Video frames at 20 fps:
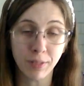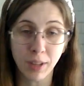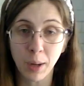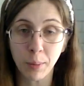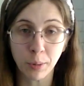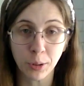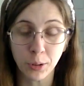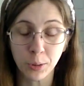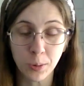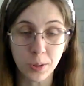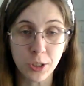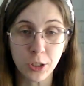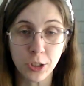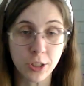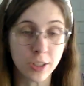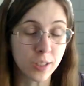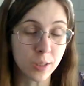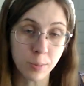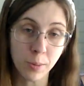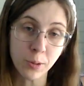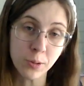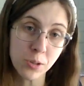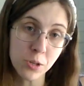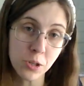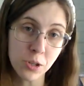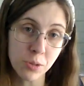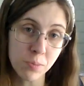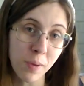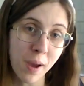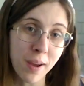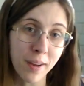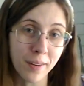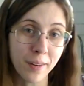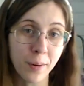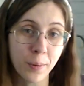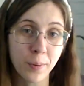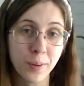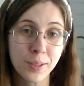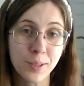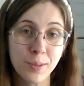that persuasion as opposed to just buying
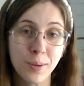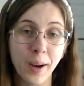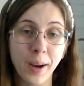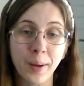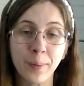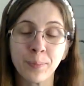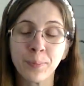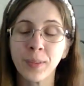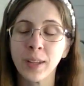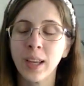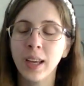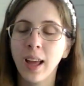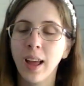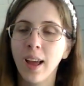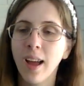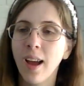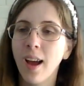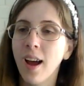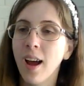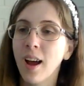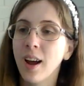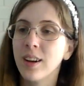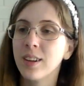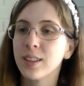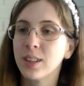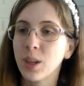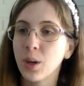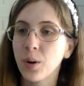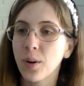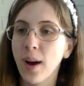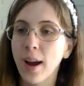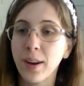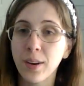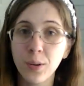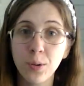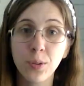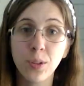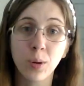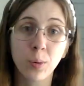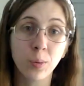new ones, right? So I
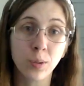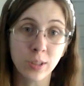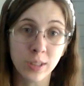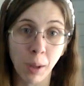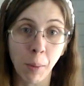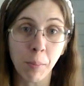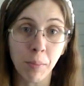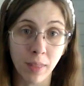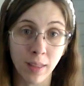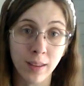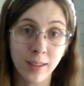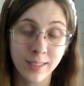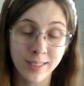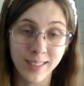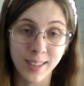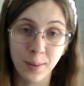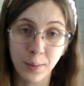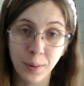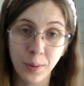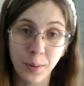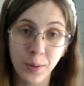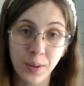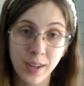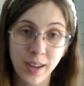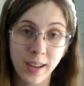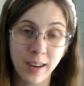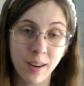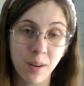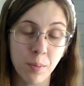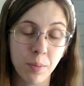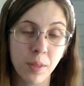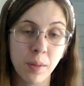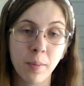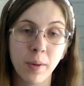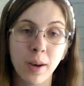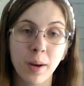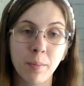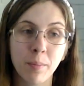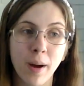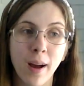knew there were some things that were going to end up in the
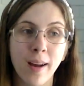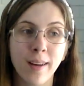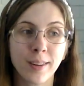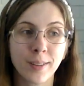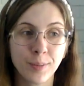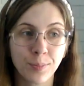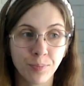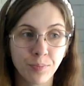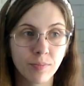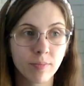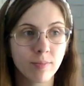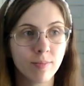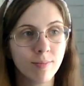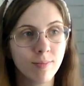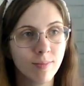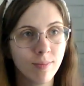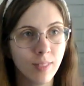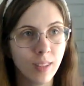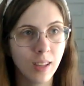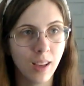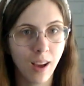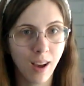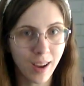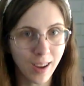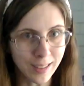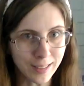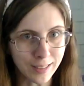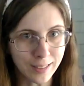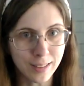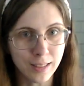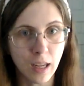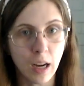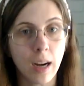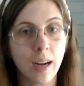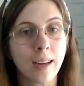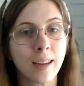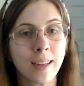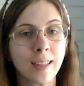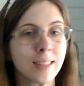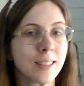mending pile. I did
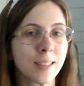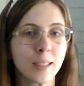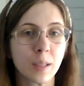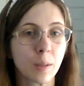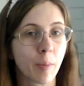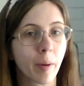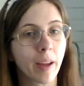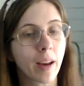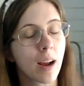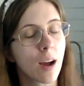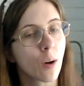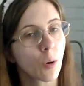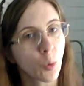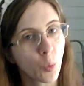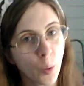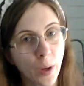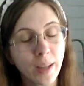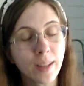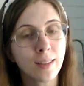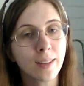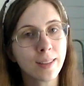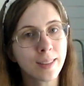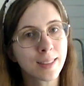not anticipate how quickly